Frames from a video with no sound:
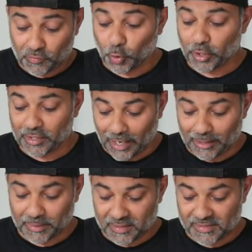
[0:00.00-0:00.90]

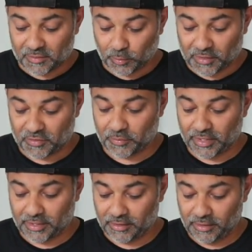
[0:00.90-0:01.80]
39 minutes is what it's
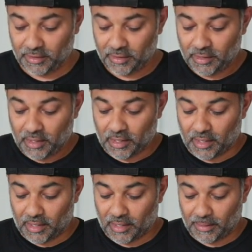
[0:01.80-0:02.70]
reading here
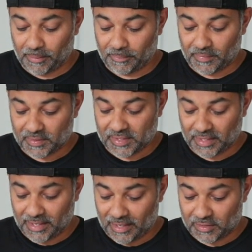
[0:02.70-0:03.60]

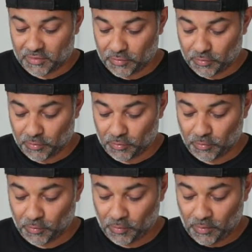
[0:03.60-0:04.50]
to get
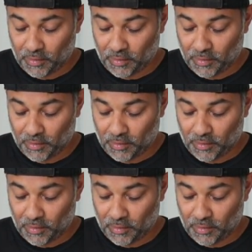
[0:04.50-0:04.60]
to